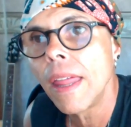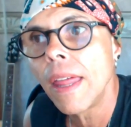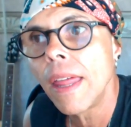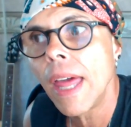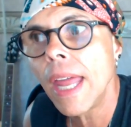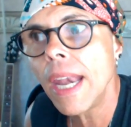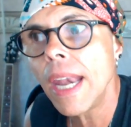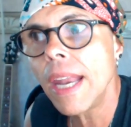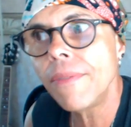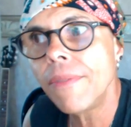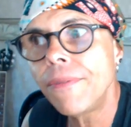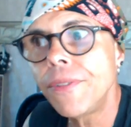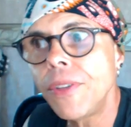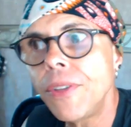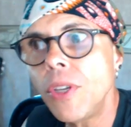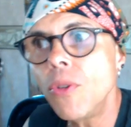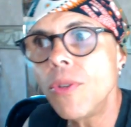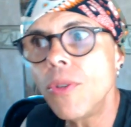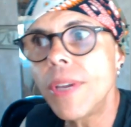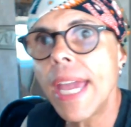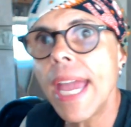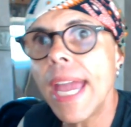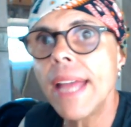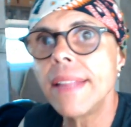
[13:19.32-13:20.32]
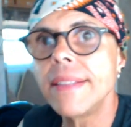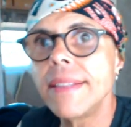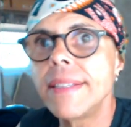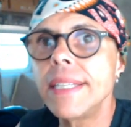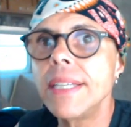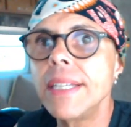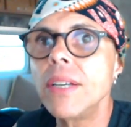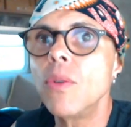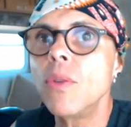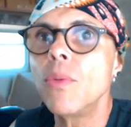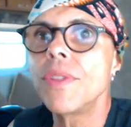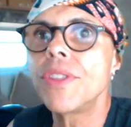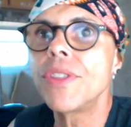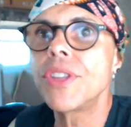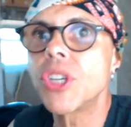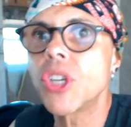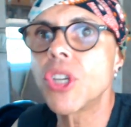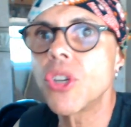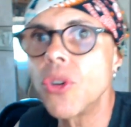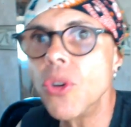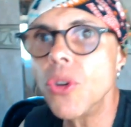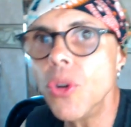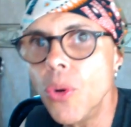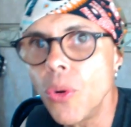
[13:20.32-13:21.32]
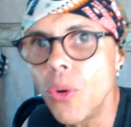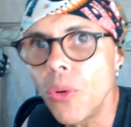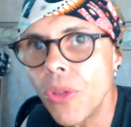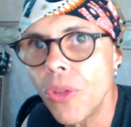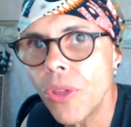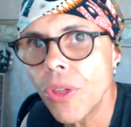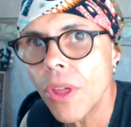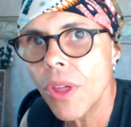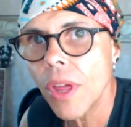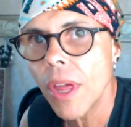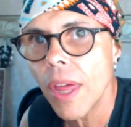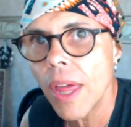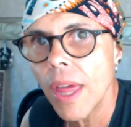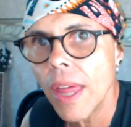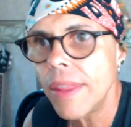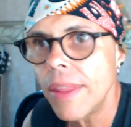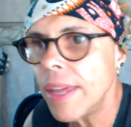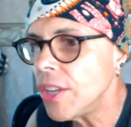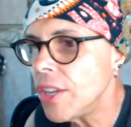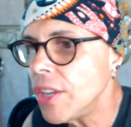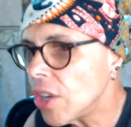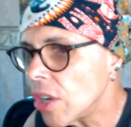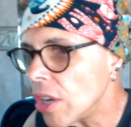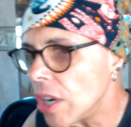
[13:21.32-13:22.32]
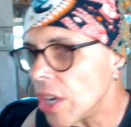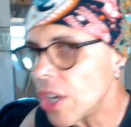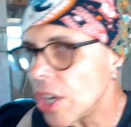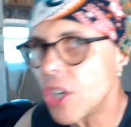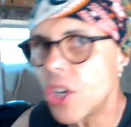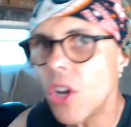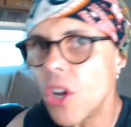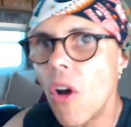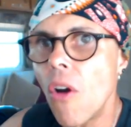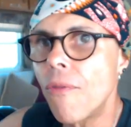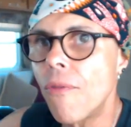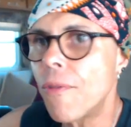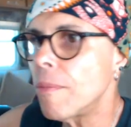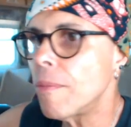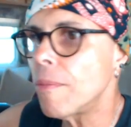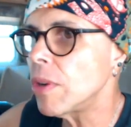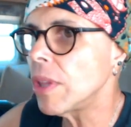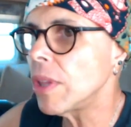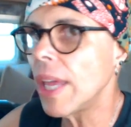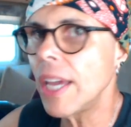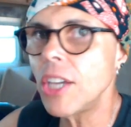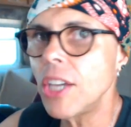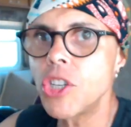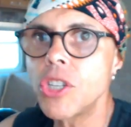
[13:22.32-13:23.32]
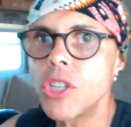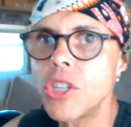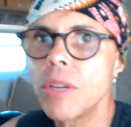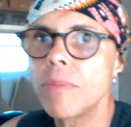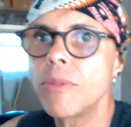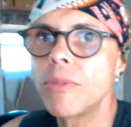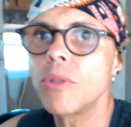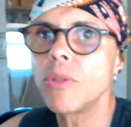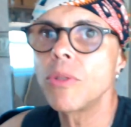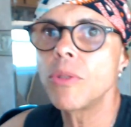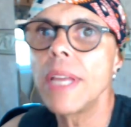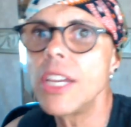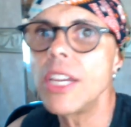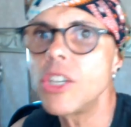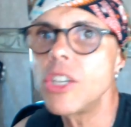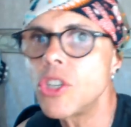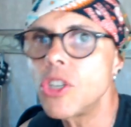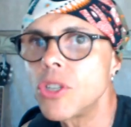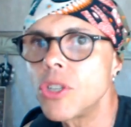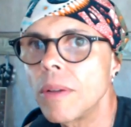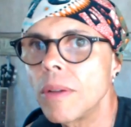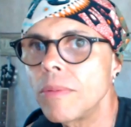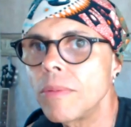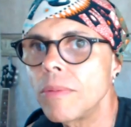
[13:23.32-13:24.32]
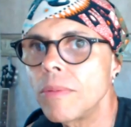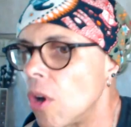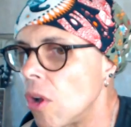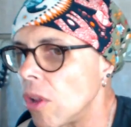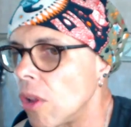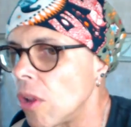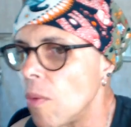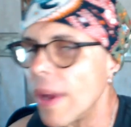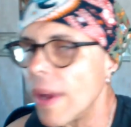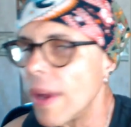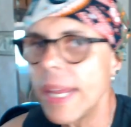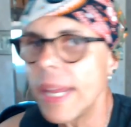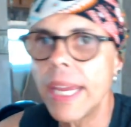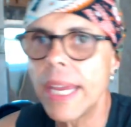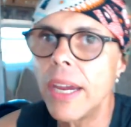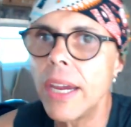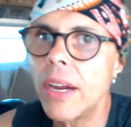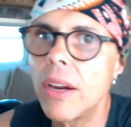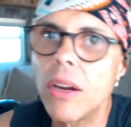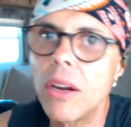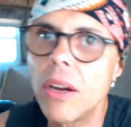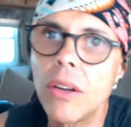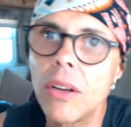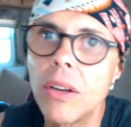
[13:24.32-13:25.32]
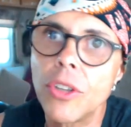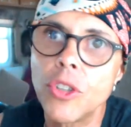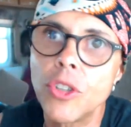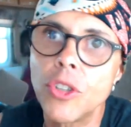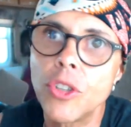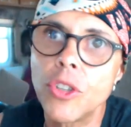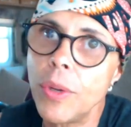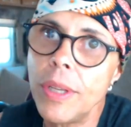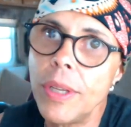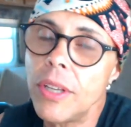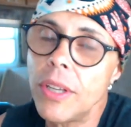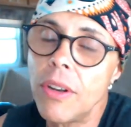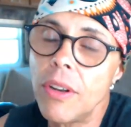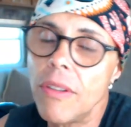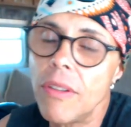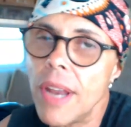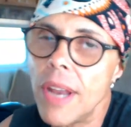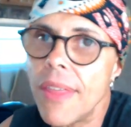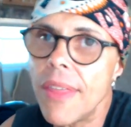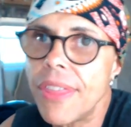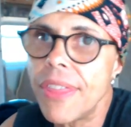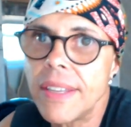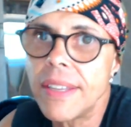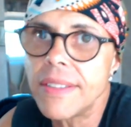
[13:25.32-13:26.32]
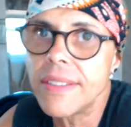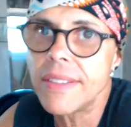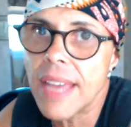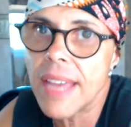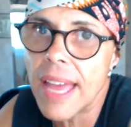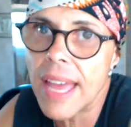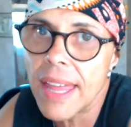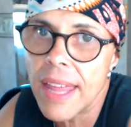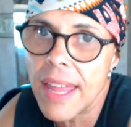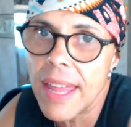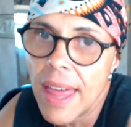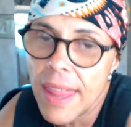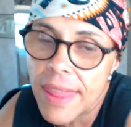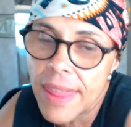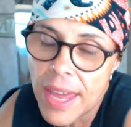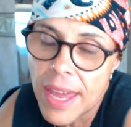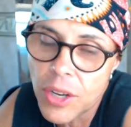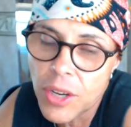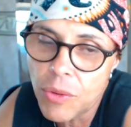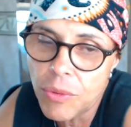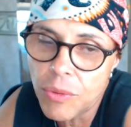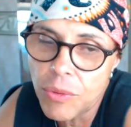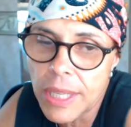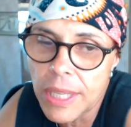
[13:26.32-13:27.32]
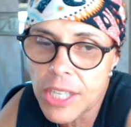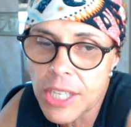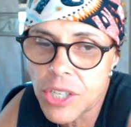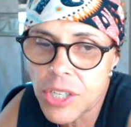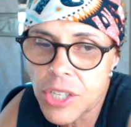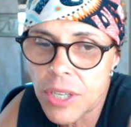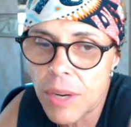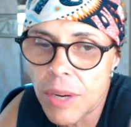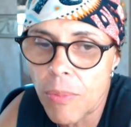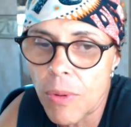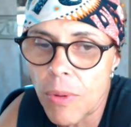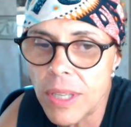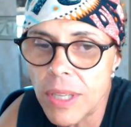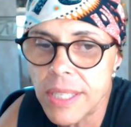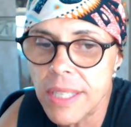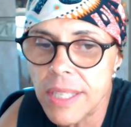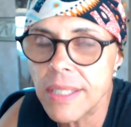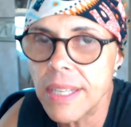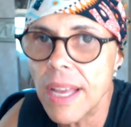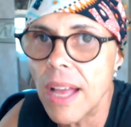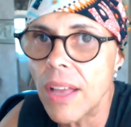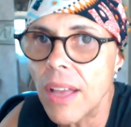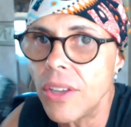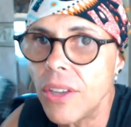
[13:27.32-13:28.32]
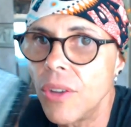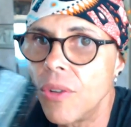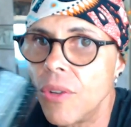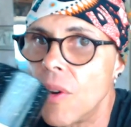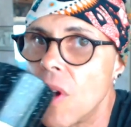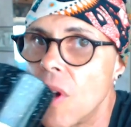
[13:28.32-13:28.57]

and if you can't deal with truth, then you're going to go from relationship to relationship. You only want to hear the sweet little nothings that that new relationship wants to tell you.